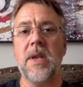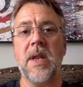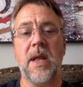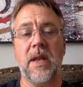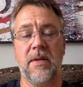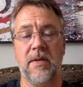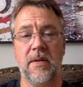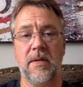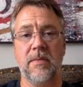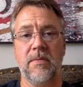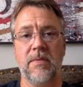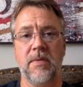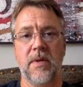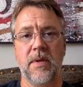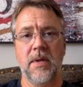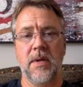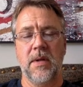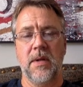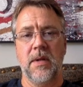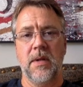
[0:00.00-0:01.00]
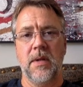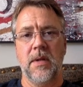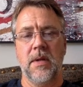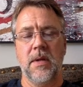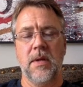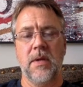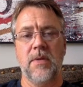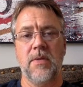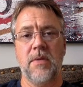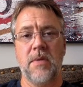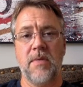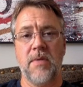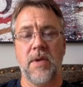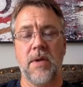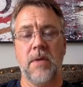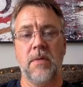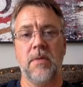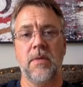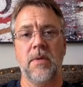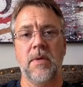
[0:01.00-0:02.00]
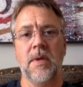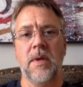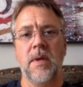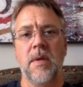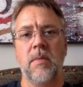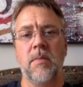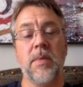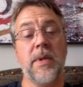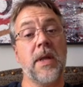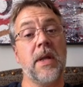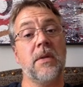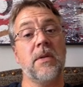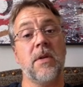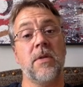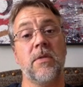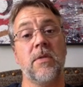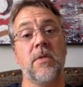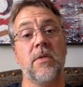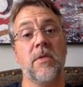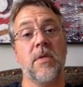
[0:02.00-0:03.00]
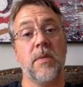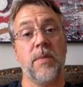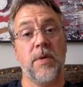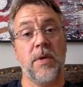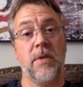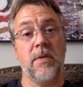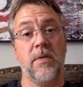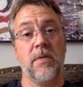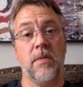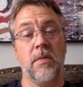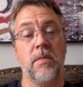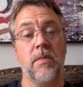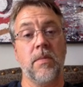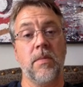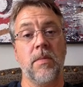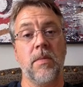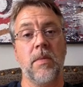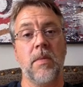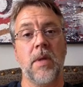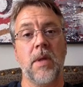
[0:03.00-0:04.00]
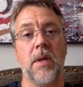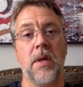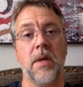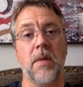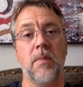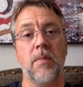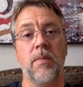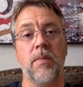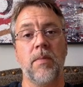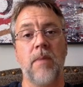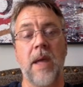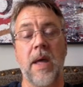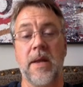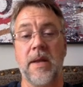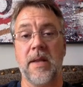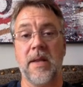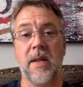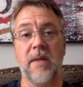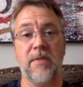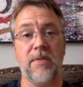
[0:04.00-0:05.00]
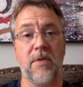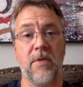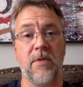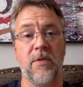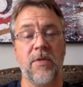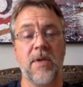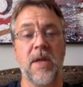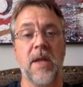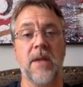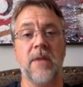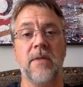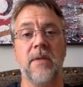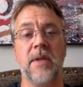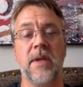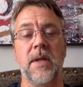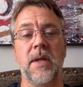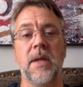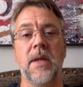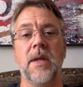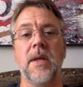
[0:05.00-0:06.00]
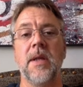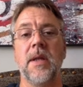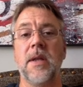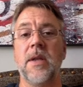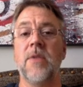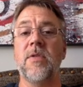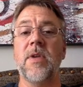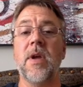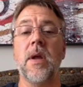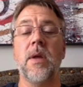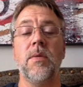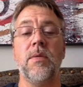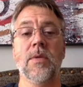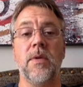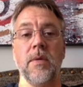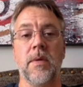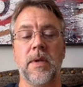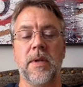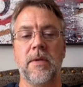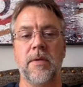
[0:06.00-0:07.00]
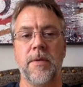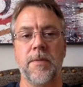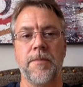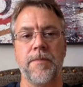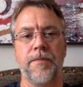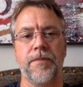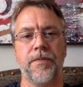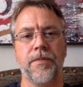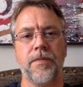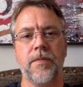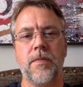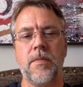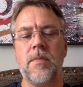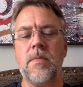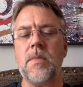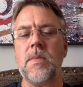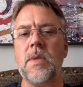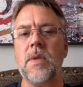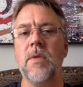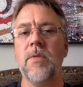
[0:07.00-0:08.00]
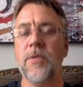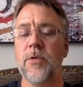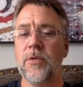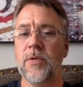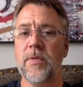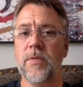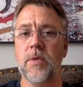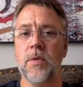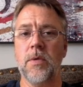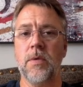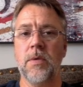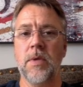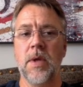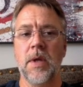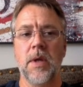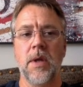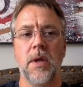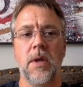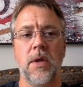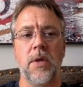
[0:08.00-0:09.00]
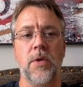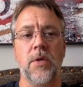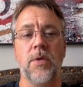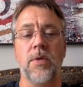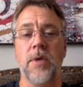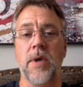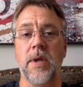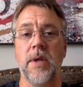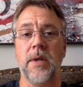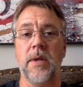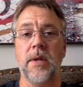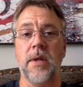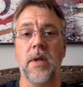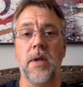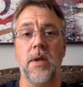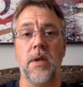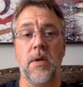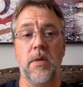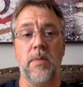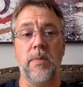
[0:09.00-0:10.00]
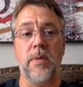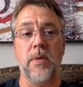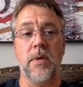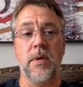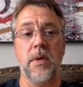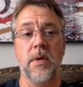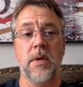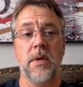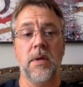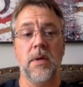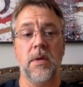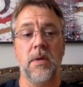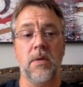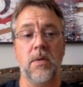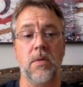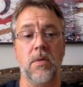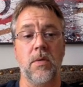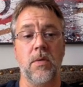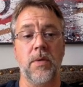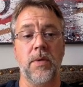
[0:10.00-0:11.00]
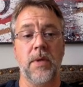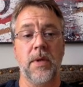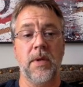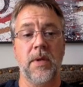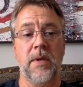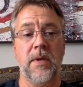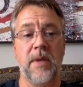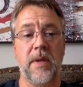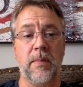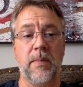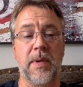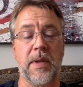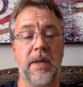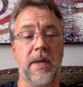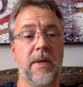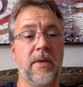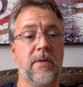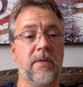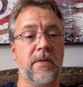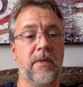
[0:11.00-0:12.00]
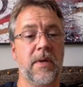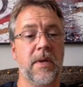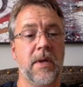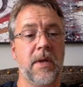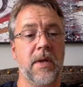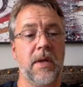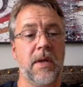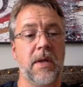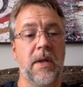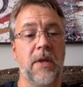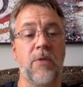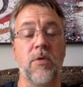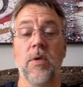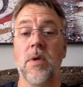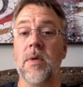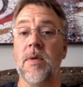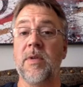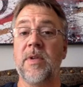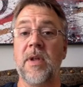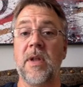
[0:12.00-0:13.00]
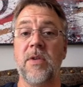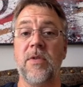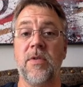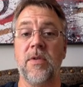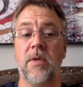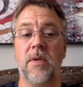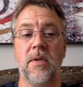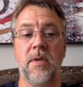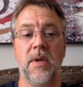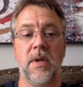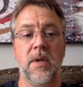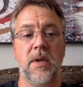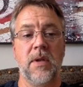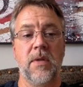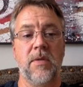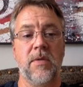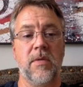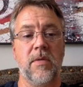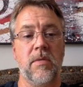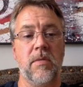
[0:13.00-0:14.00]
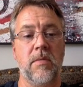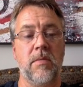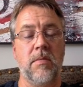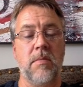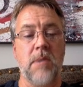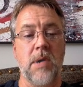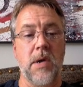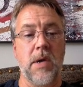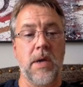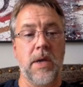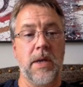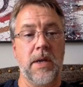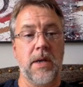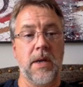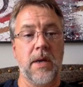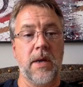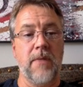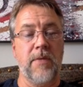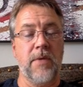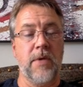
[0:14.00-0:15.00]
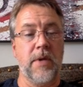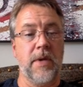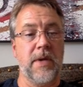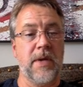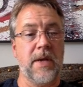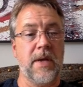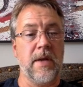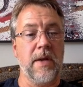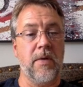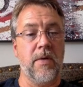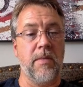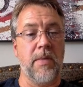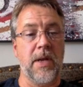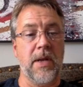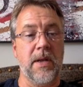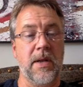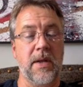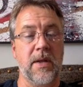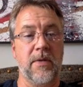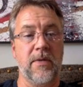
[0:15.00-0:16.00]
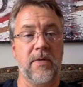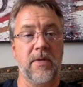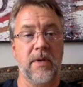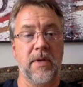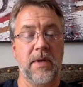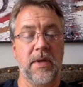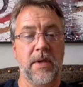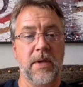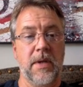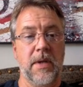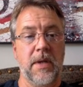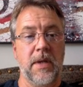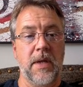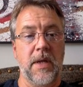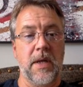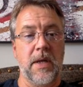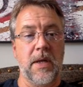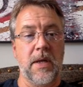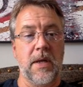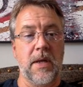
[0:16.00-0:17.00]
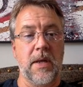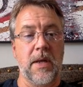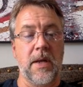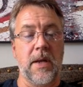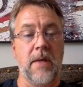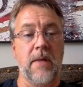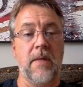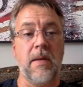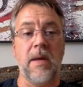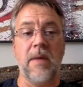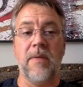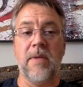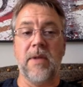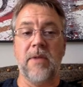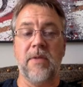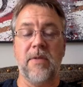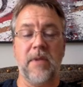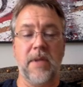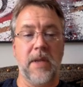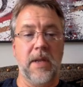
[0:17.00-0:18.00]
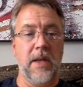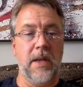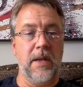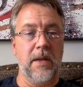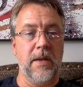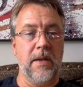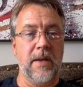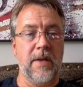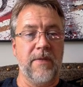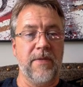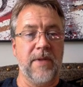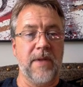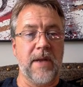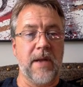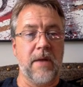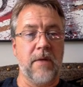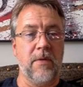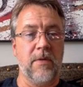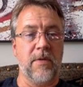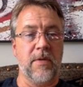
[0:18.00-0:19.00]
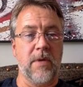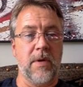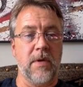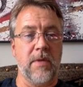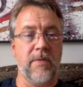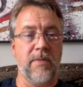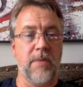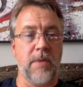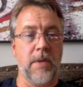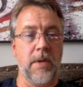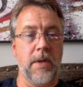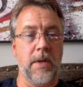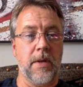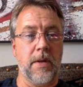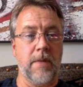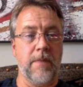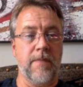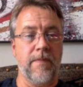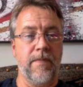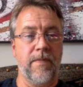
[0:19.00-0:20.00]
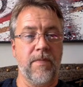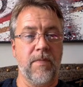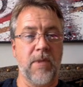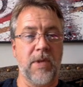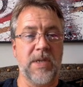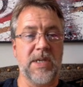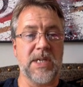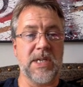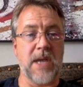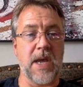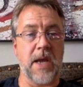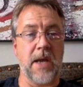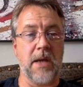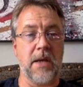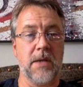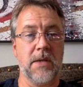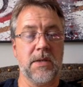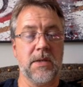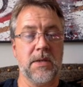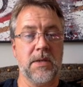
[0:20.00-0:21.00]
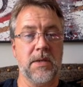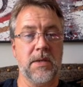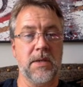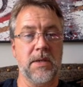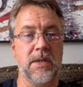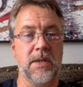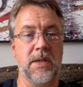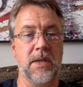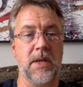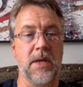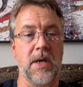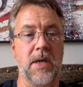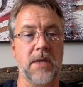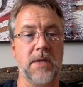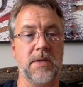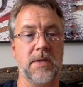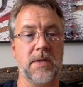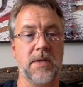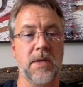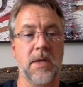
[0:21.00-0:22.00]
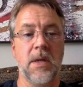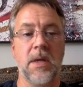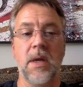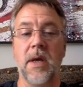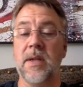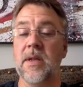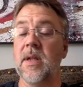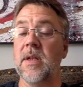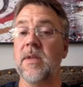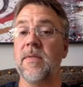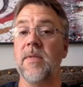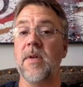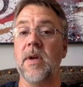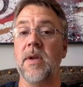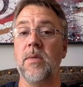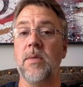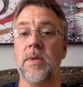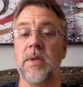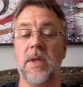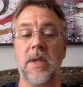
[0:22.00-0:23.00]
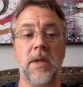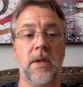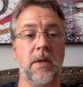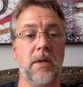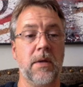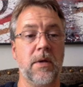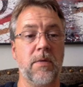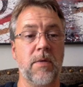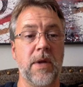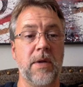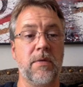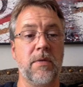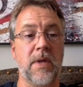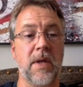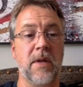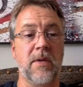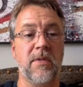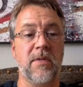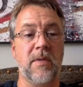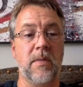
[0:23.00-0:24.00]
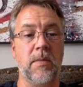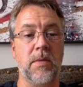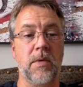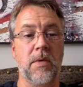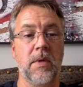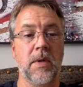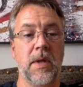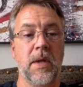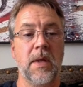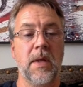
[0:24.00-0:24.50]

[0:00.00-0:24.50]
native uh, to Evernote, but that doesn't stop us from uh, adding that functionality. And here's how you do it. First of all, you create a notebook called Templates. I draw your attention to mine. I've got it down here in my list. Uh, and I, I've actually left it outside of my, um, my stacks, these little guys identified with the greater than symbol,